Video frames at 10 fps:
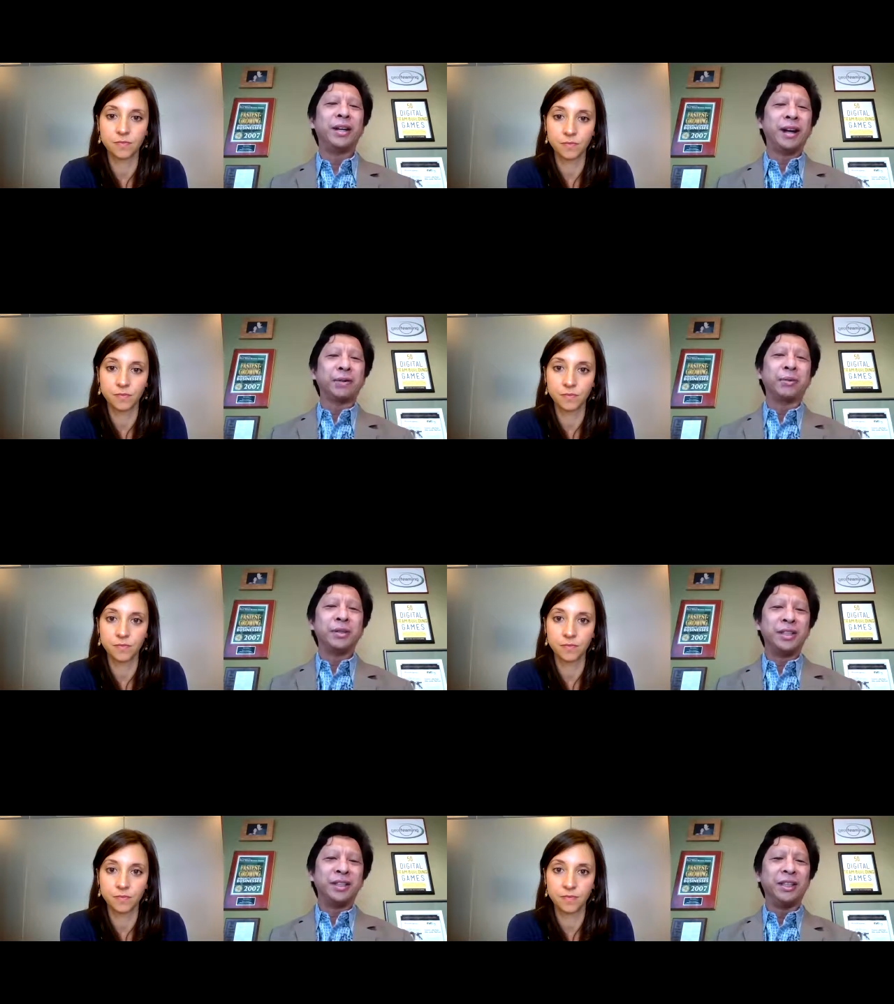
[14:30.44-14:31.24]

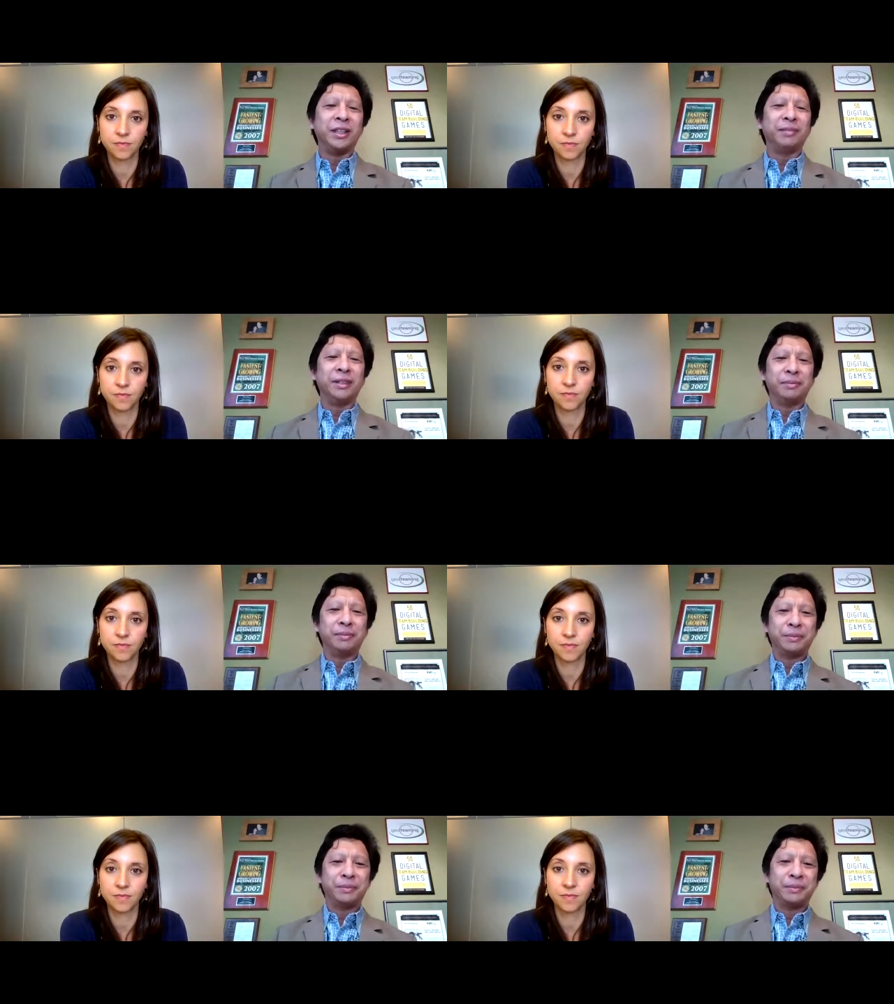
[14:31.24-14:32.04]
Speaker 1: afterwards at the end of it.
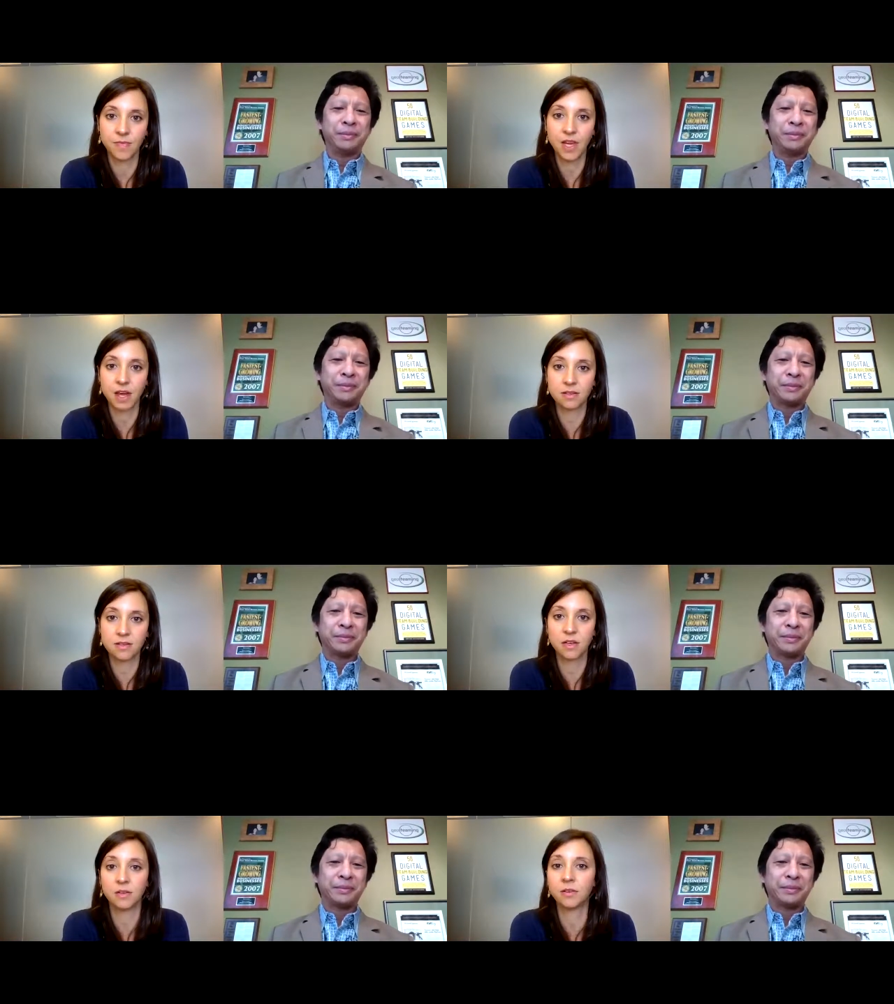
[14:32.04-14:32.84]
Speaker 2: Yeah.
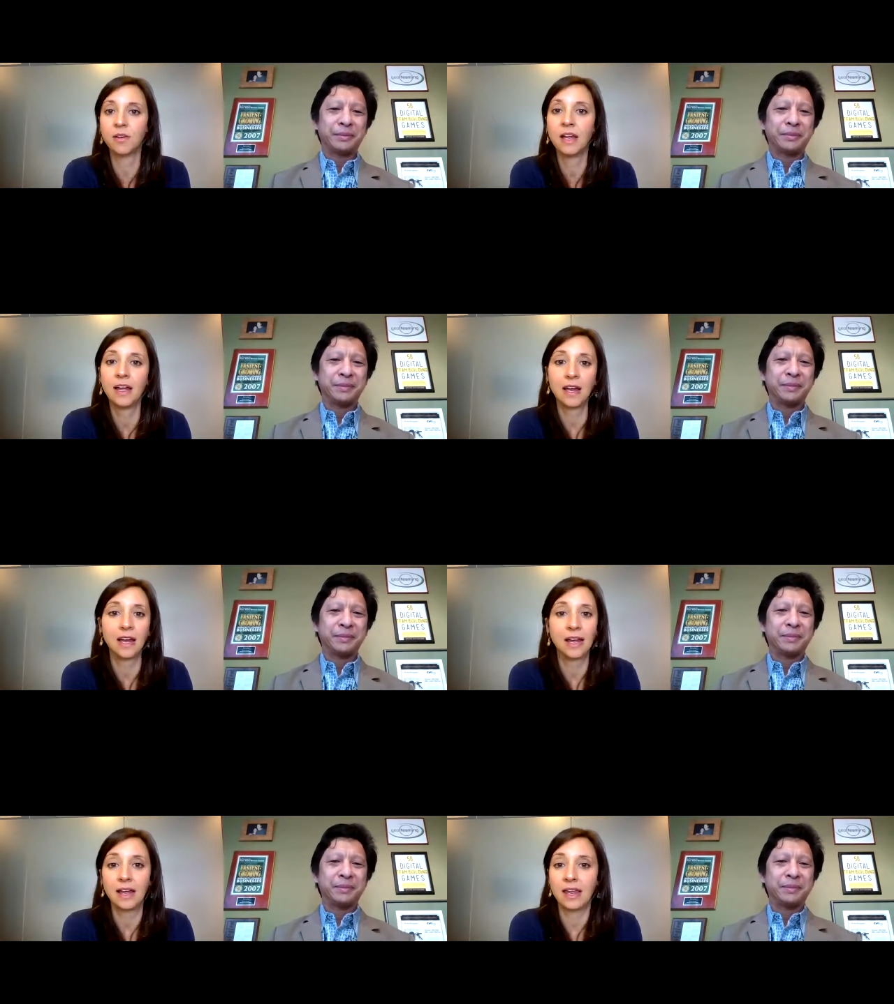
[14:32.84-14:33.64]
So,
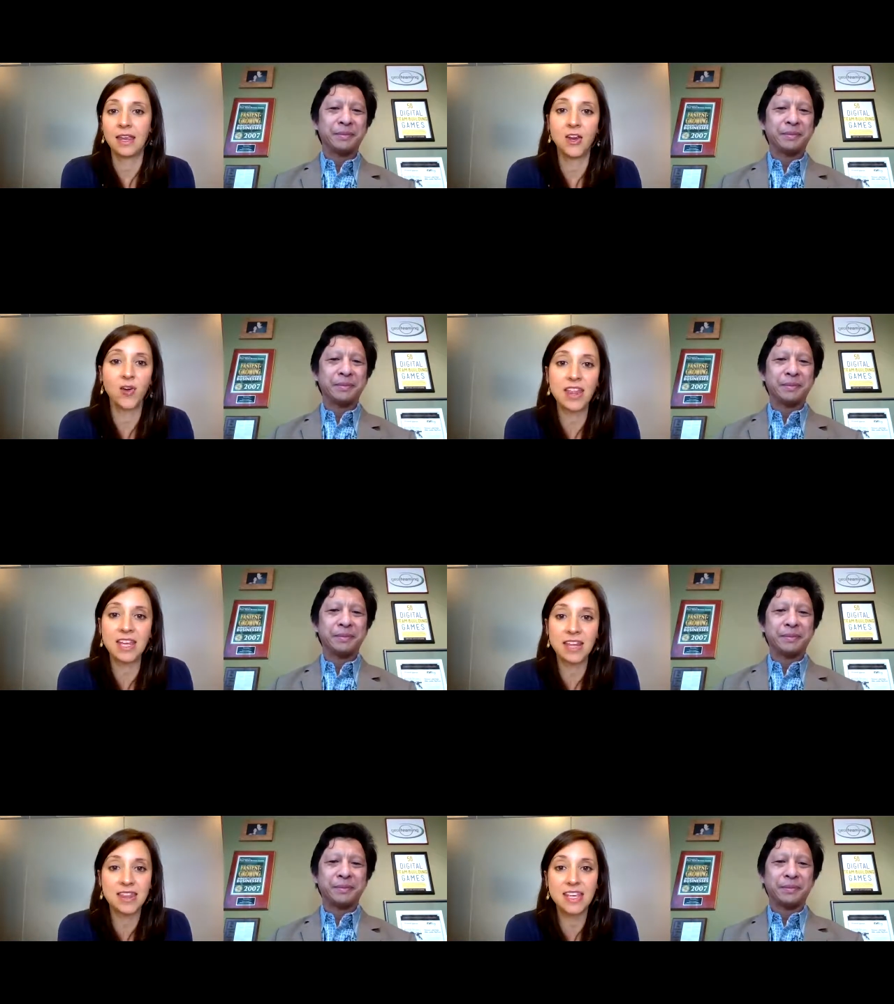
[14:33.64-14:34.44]
you know, I
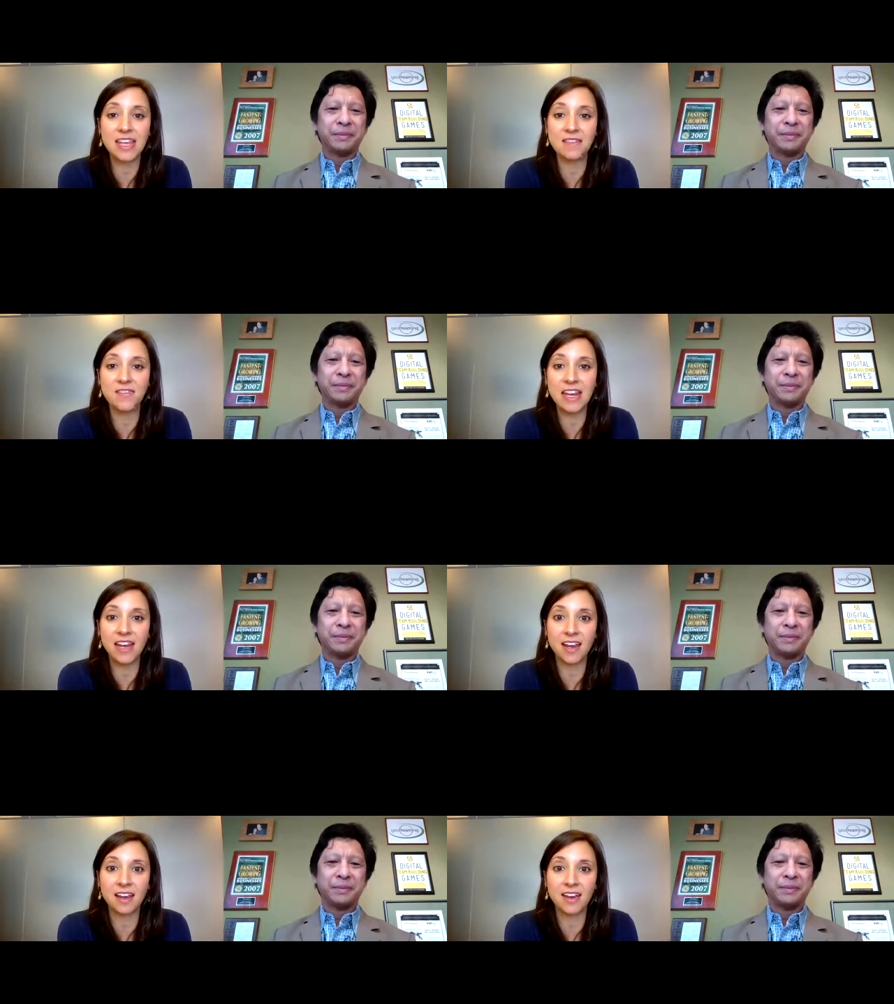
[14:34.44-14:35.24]
think the
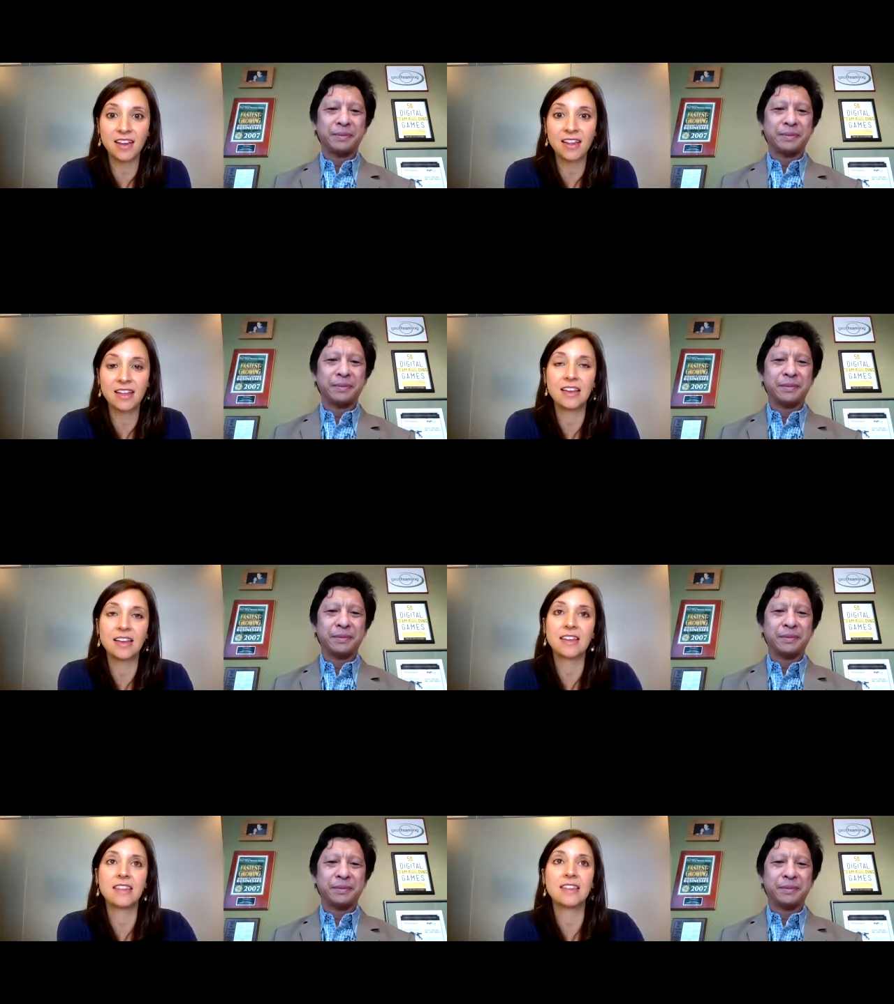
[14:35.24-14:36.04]
evening
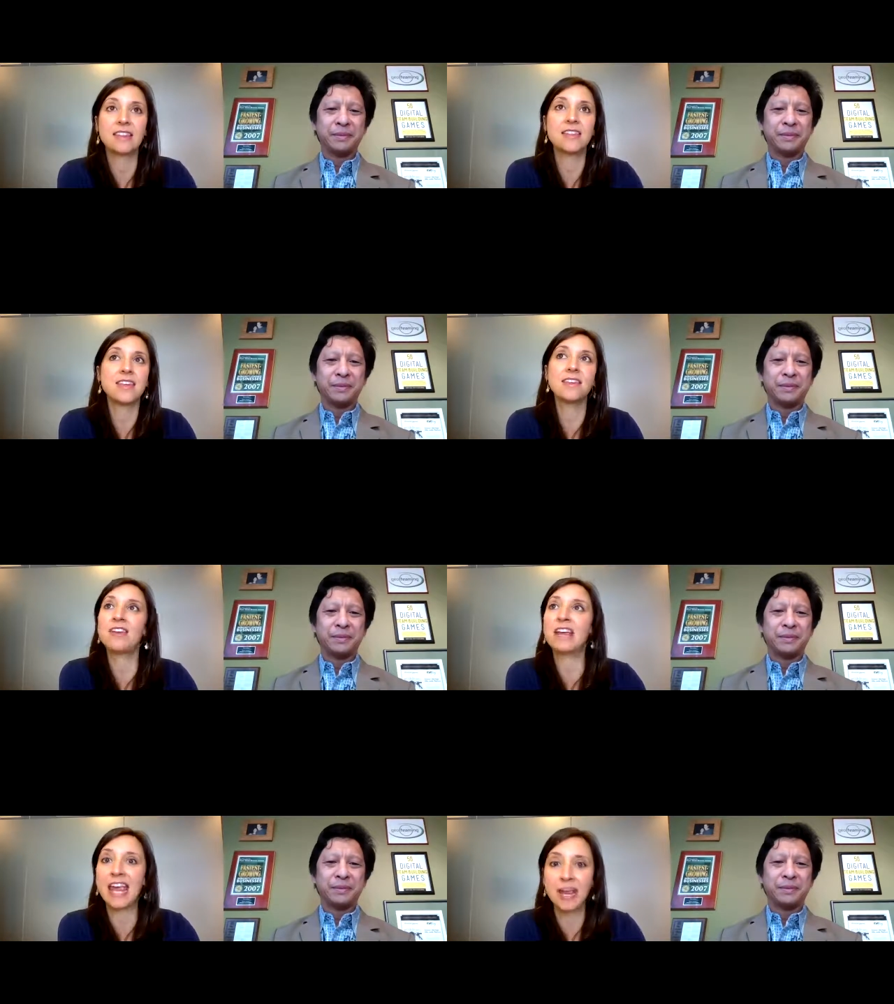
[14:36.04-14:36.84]
the
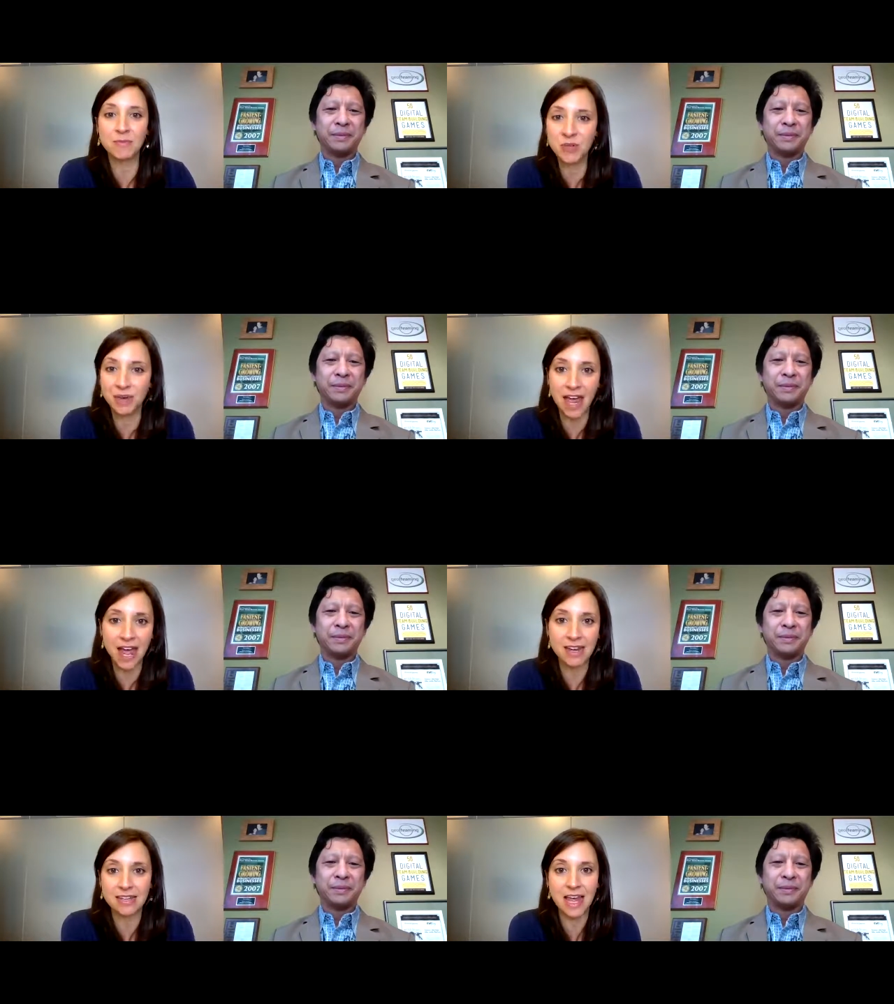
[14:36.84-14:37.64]
evening came to an
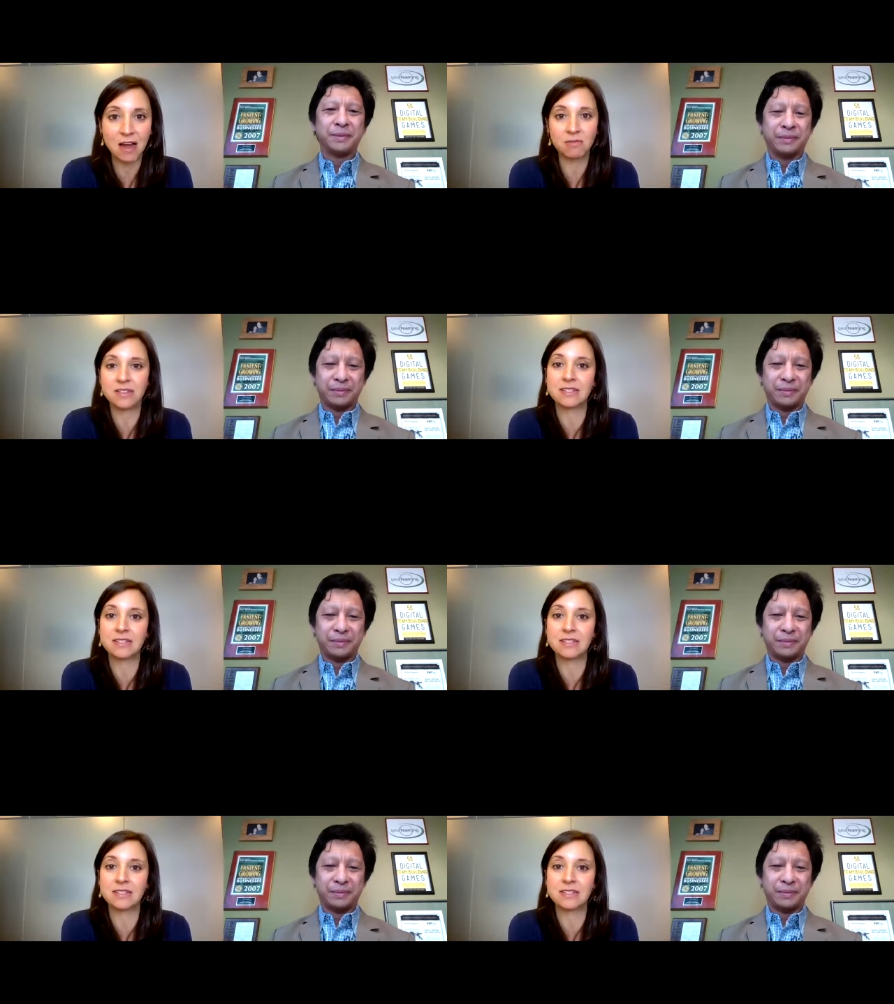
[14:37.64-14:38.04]
end, and that was